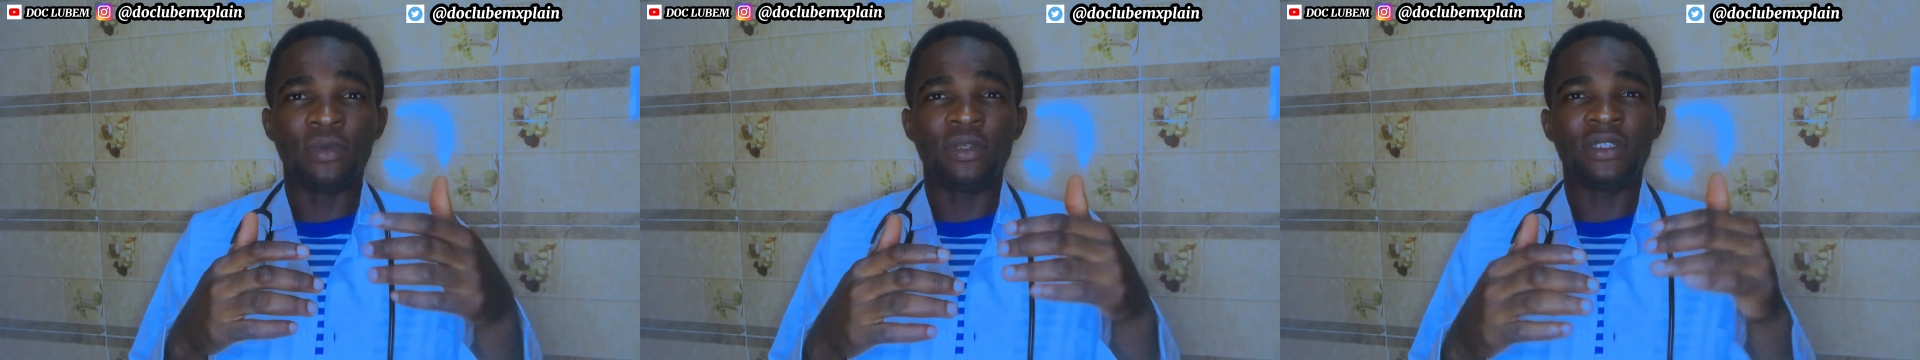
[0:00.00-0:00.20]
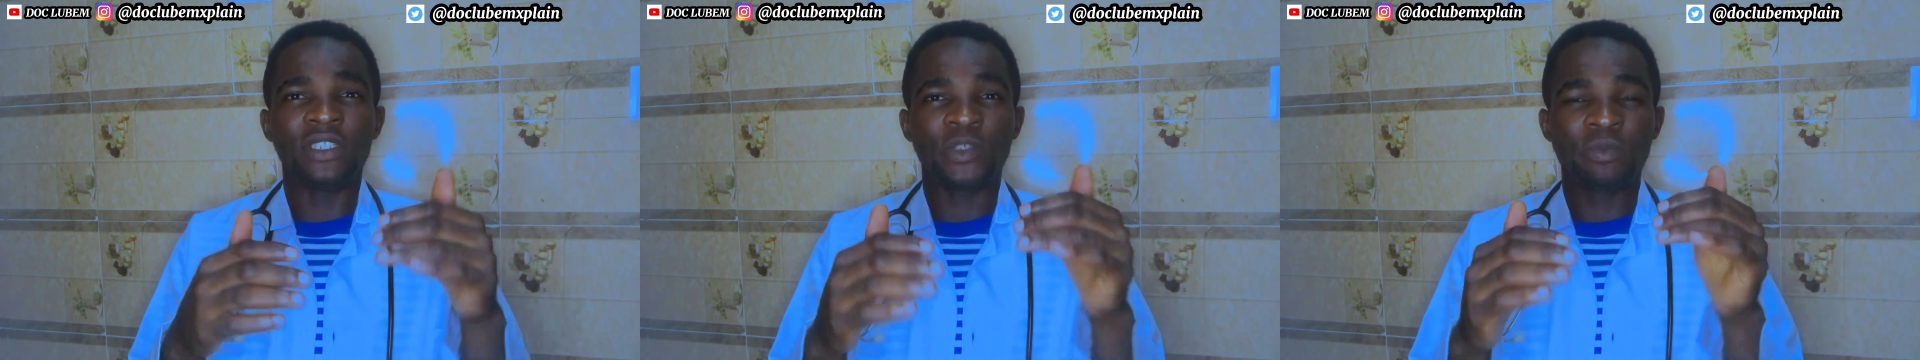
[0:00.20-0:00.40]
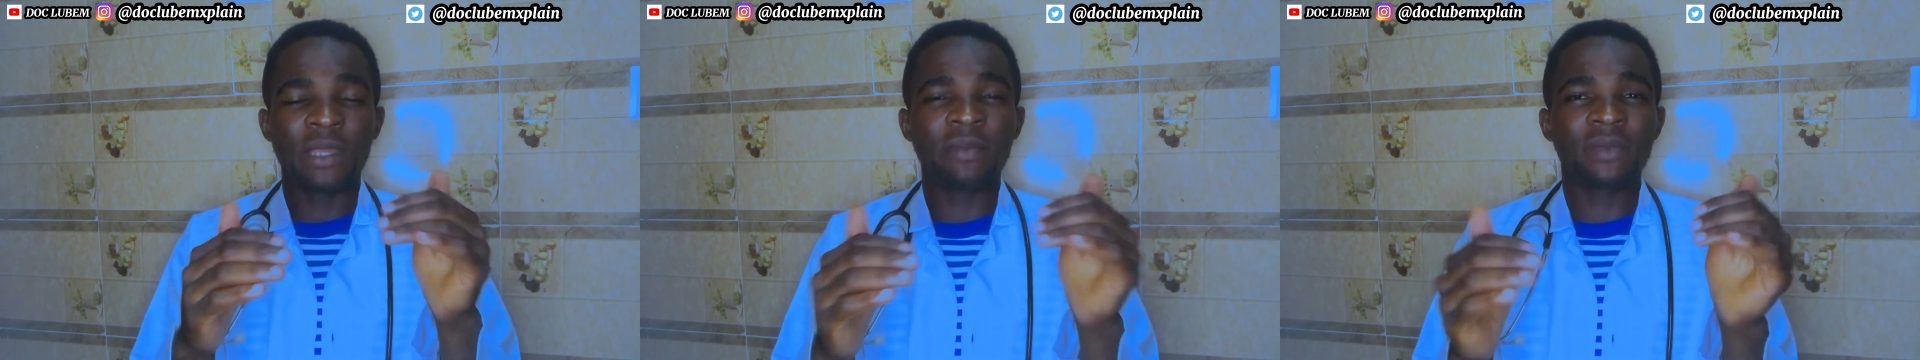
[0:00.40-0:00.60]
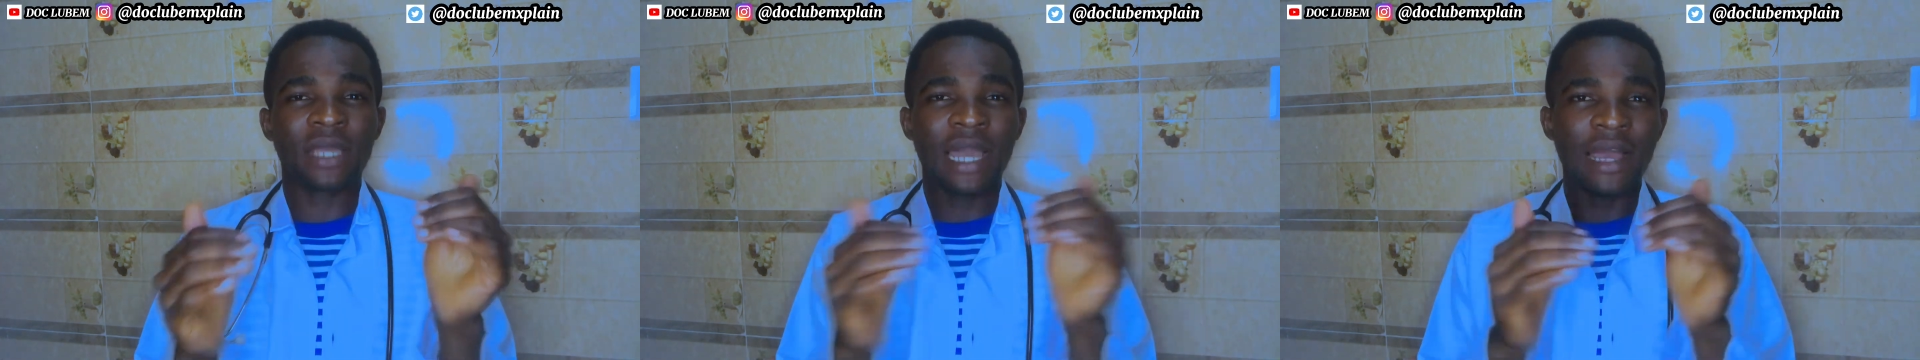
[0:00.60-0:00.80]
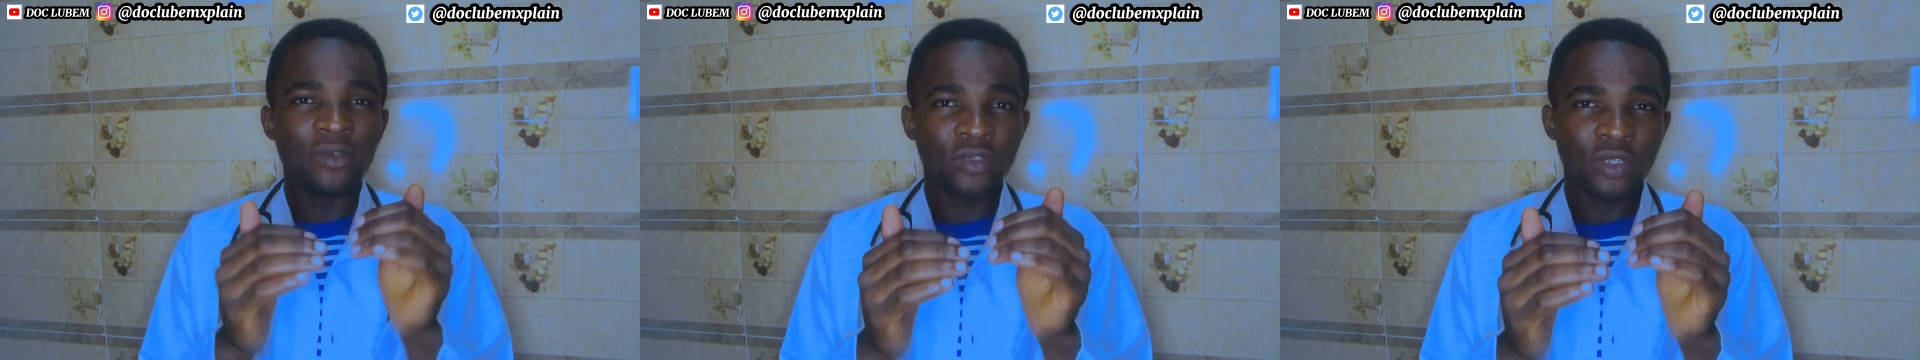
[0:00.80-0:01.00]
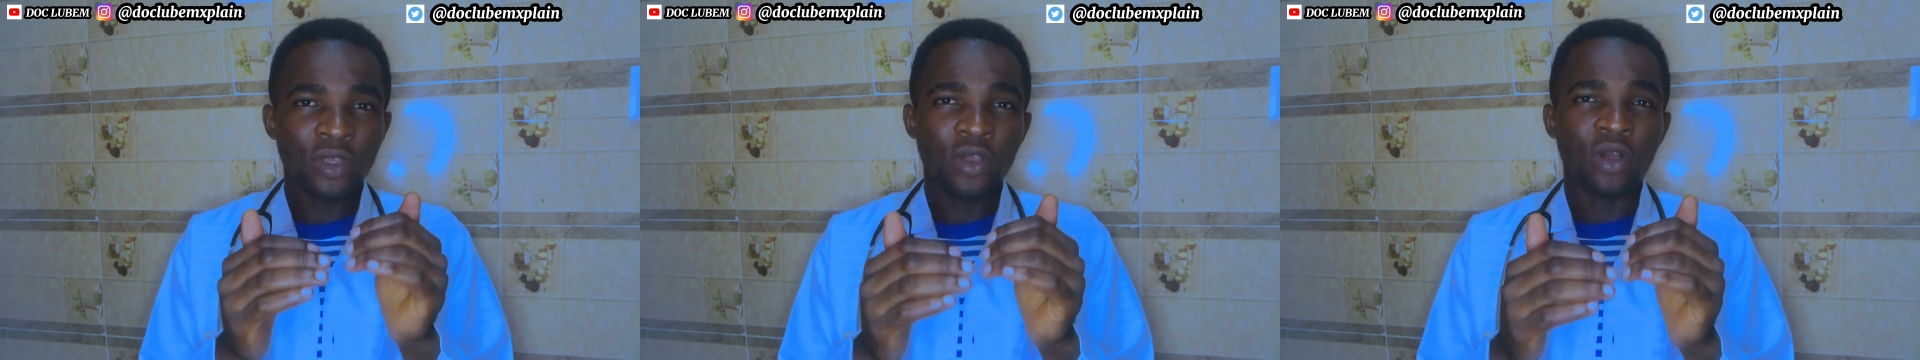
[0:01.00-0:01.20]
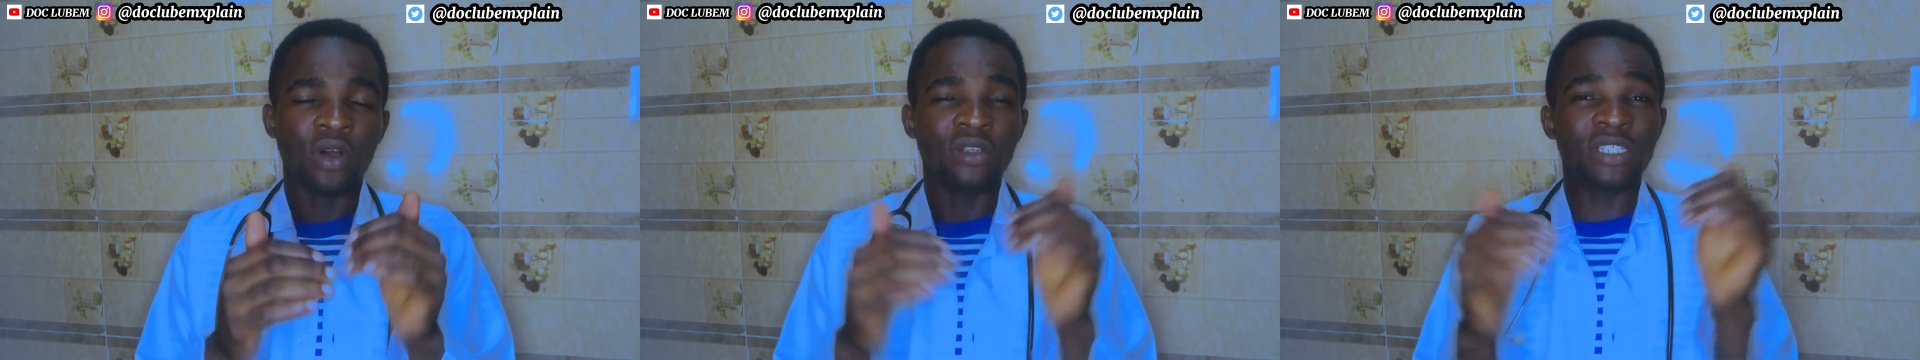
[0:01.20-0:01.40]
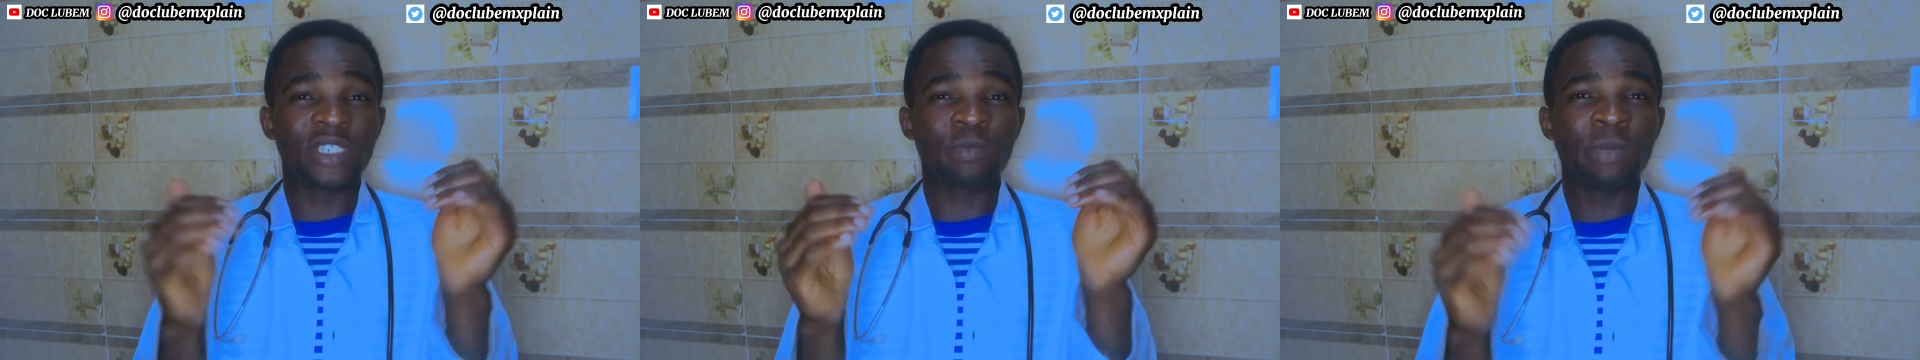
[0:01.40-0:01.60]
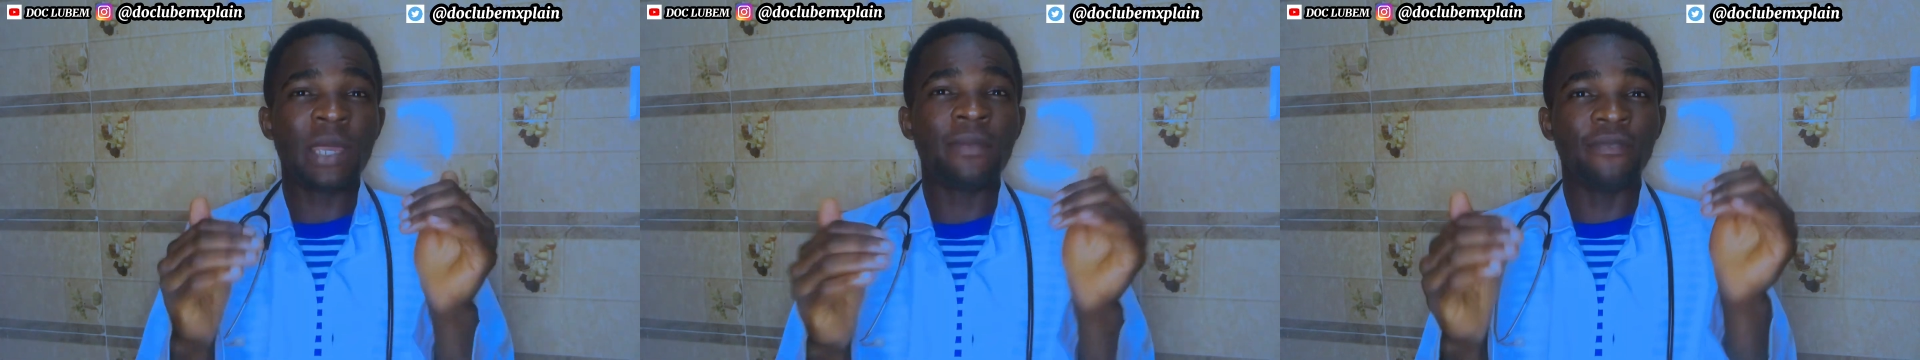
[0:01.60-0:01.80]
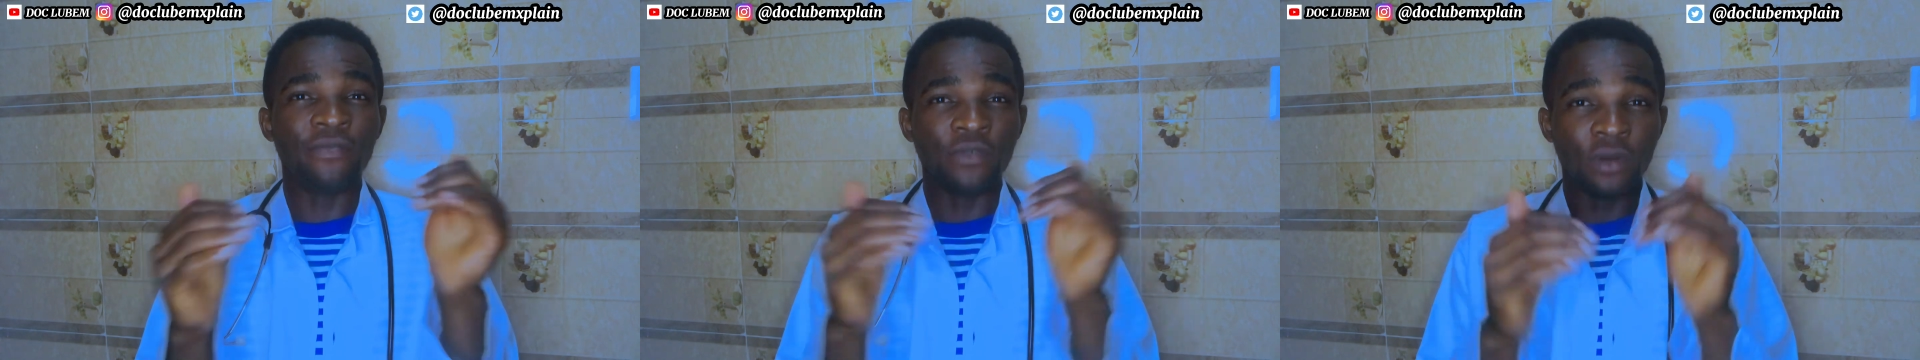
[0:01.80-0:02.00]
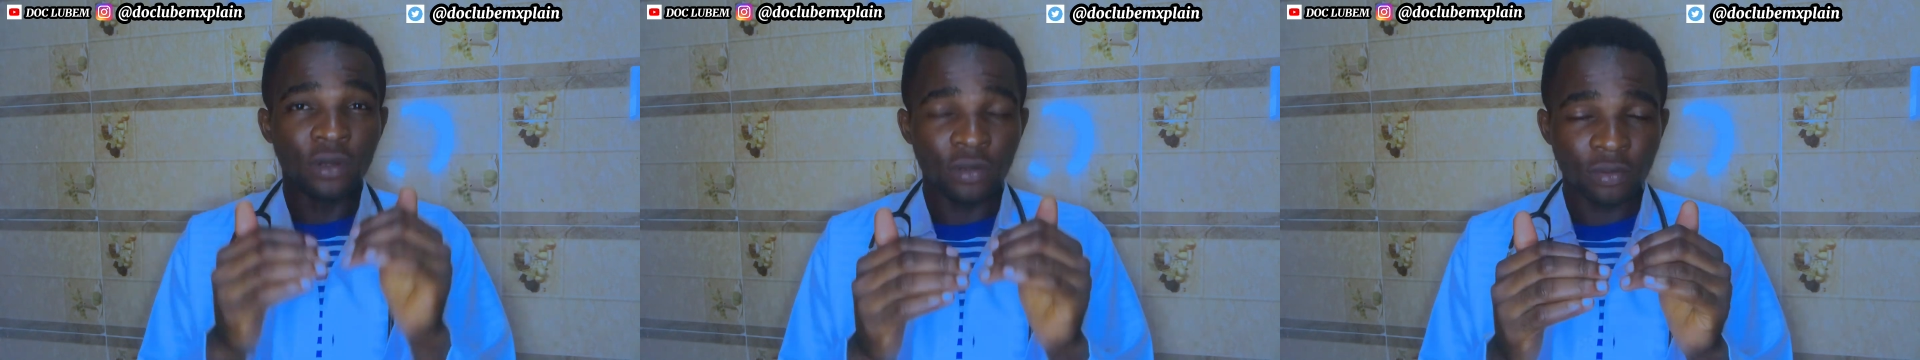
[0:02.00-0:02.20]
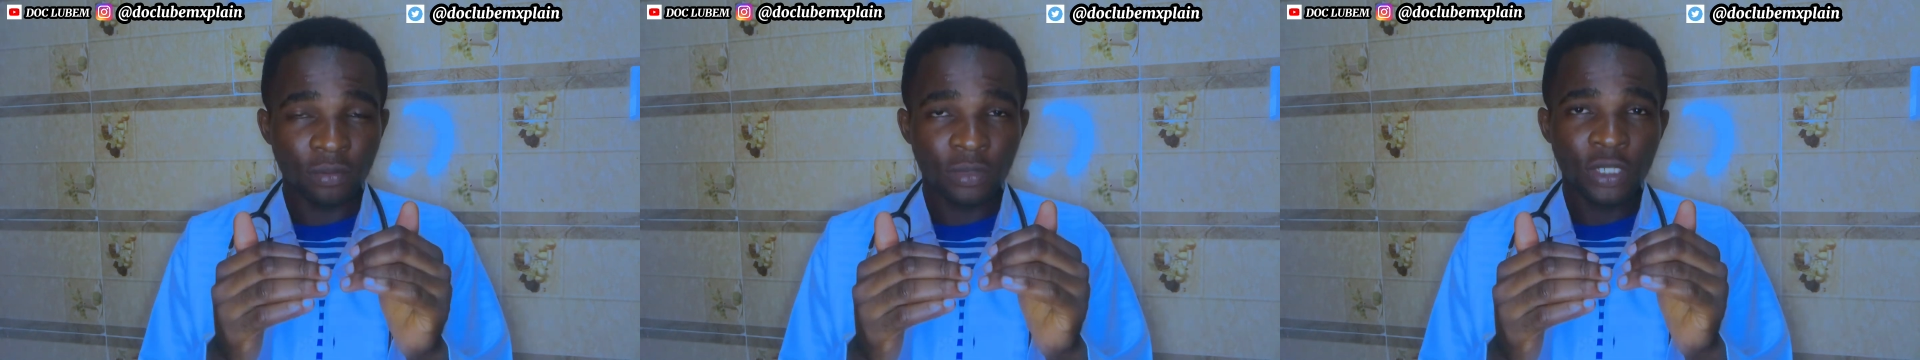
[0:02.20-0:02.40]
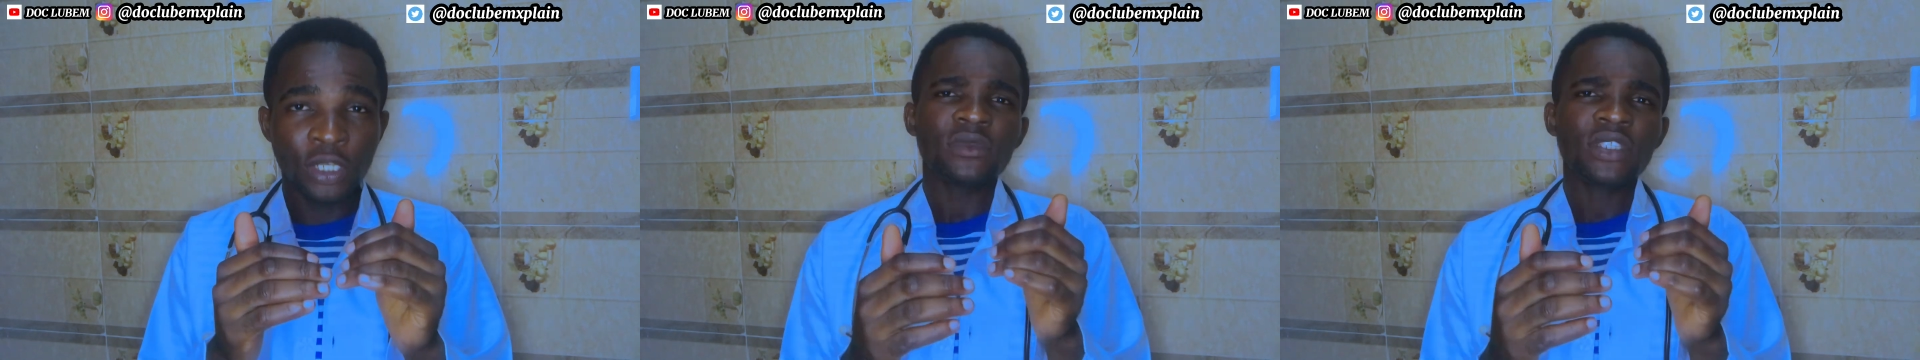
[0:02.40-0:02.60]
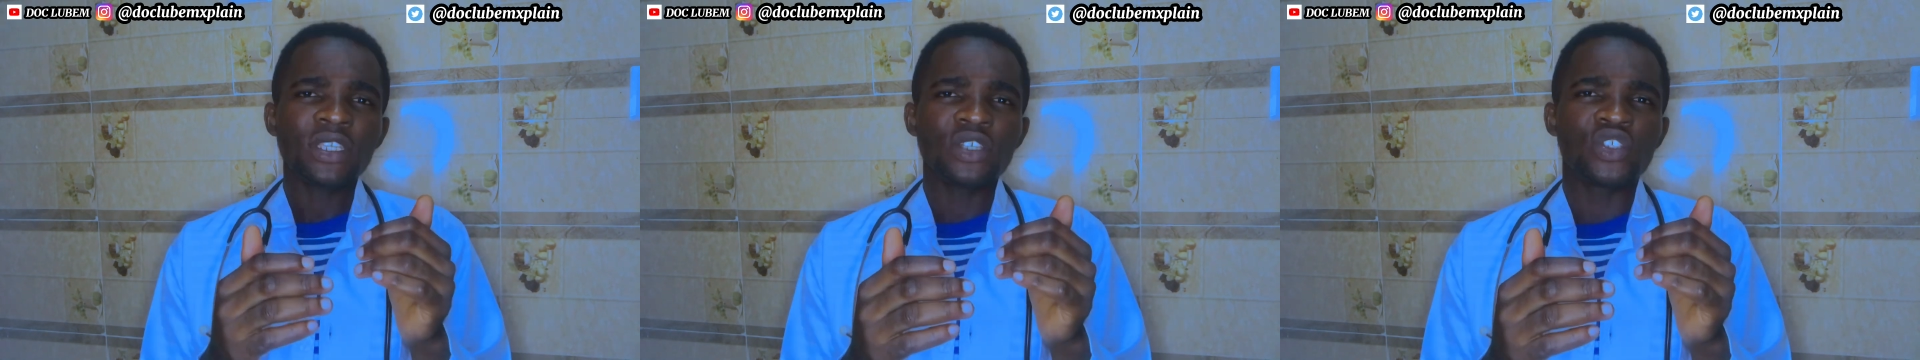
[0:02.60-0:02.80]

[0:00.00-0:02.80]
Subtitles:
but the sperm count or the sperm volume.